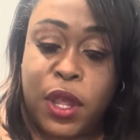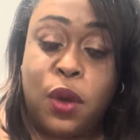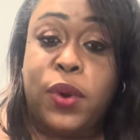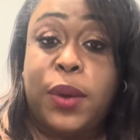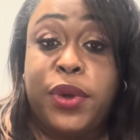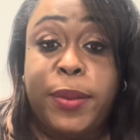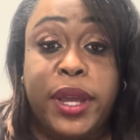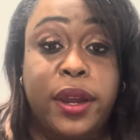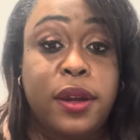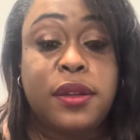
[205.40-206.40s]
when I put in my
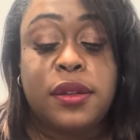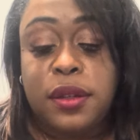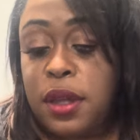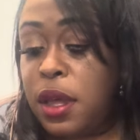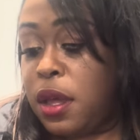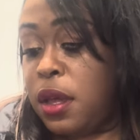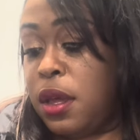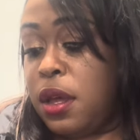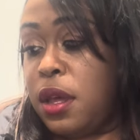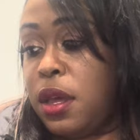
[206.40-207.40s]
hair,
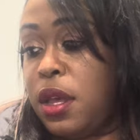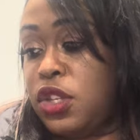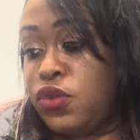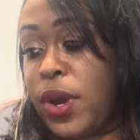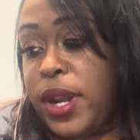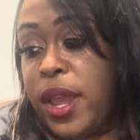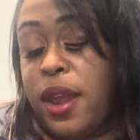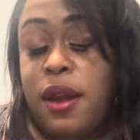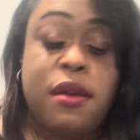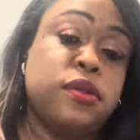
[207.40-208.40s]
it straightened the
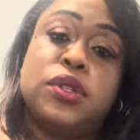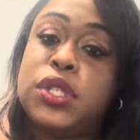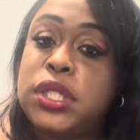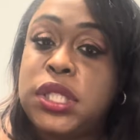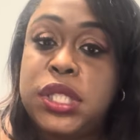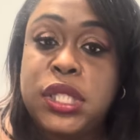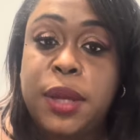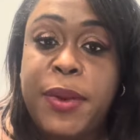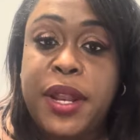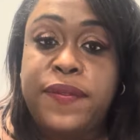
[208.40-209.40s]
hair. It's good. It
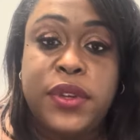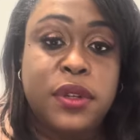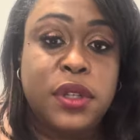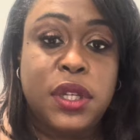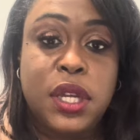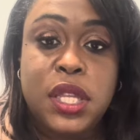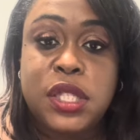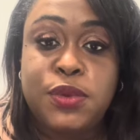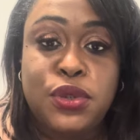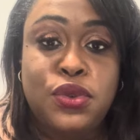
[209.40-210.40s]
made it feel good.
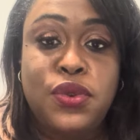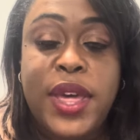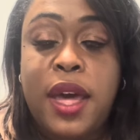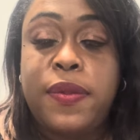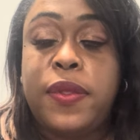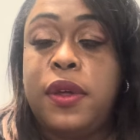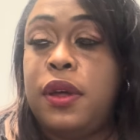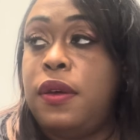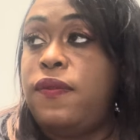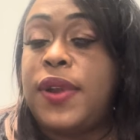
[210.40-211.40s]
Smooth out
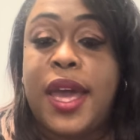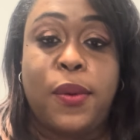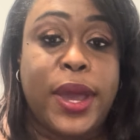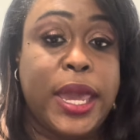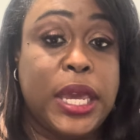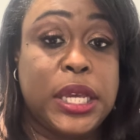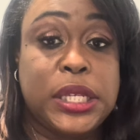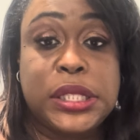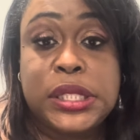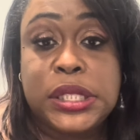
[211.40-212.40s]
the
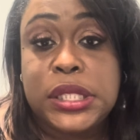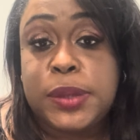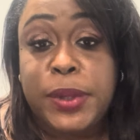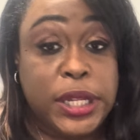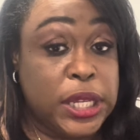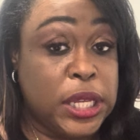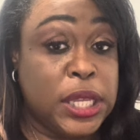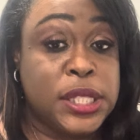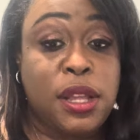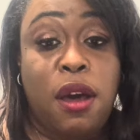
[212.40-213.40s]
flyaways, the split
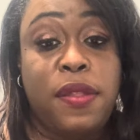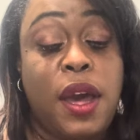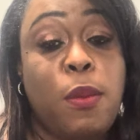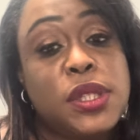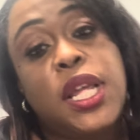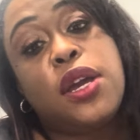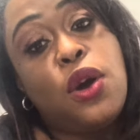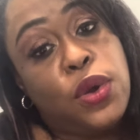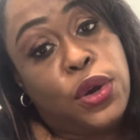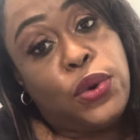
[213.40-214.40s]
ends, all that. Almost like
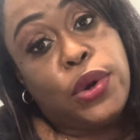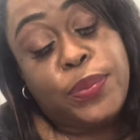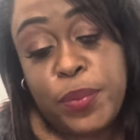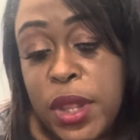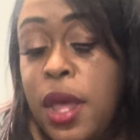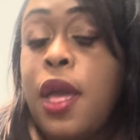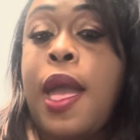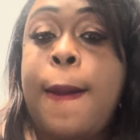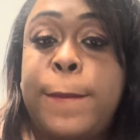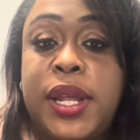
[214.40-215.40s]
coconut oil.
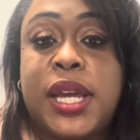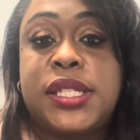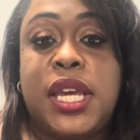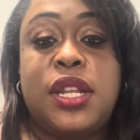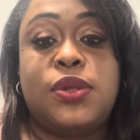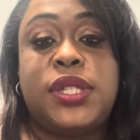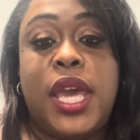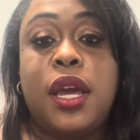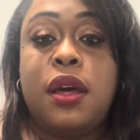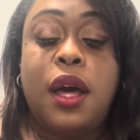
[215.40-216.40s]
But like I said, don't
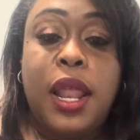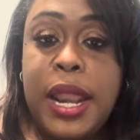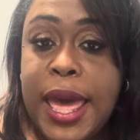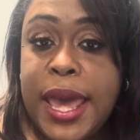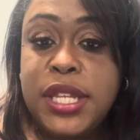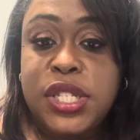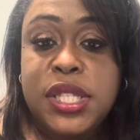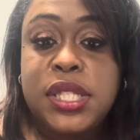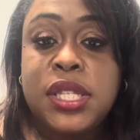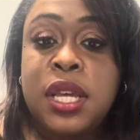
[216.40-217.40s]
take a lot,
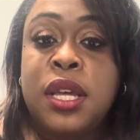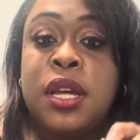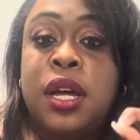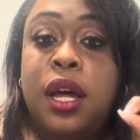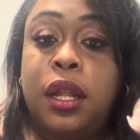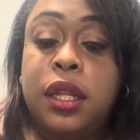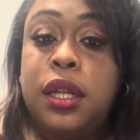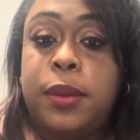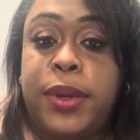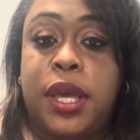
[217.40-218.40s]
just a
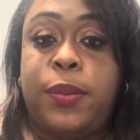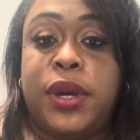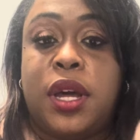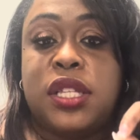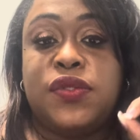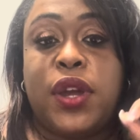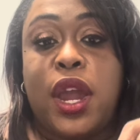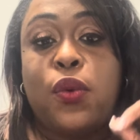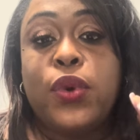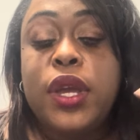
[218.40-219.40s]
little bit, because if your
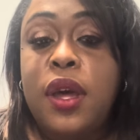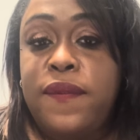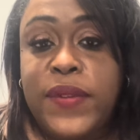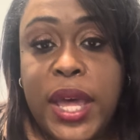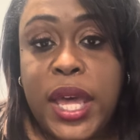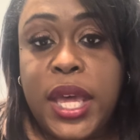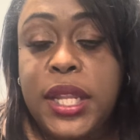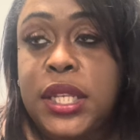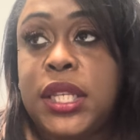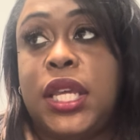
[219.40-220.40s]
hair real fine,
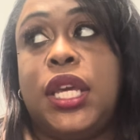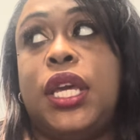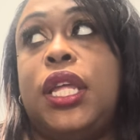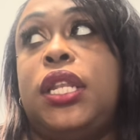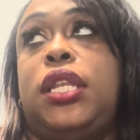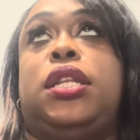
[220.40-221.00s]
then